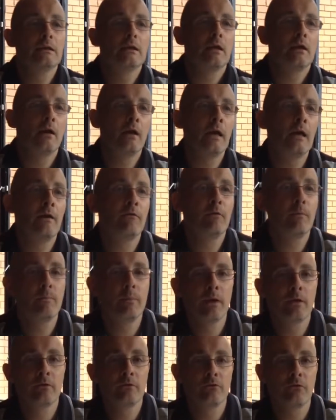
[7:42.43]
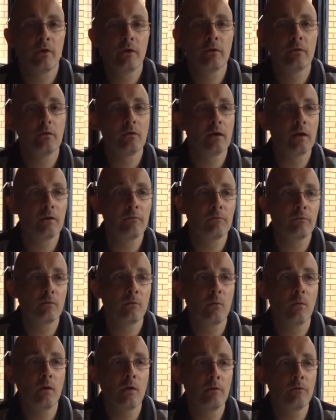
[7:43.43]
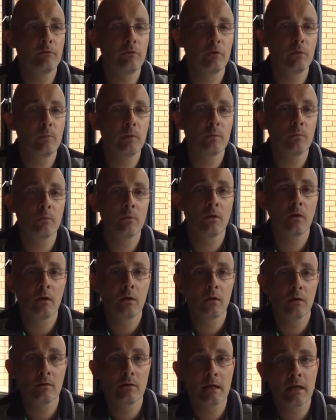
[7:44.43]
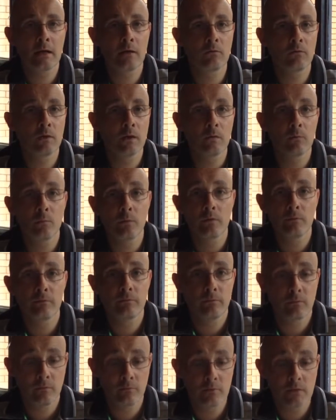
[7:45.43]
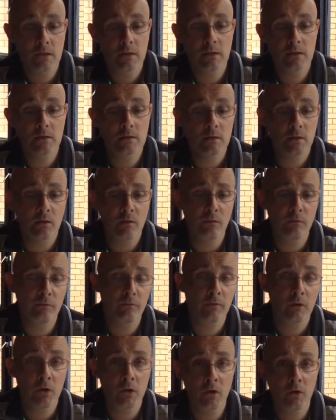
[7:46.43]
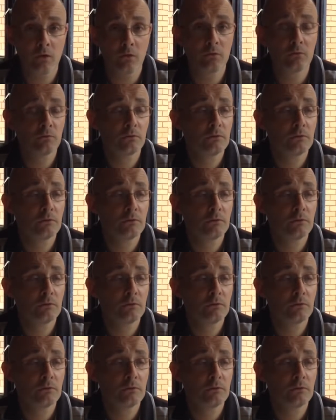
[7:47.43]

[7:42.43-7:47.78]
say I have a best friend. I have quite a few people that I like to hang around with. Obviously yourself, Kurt,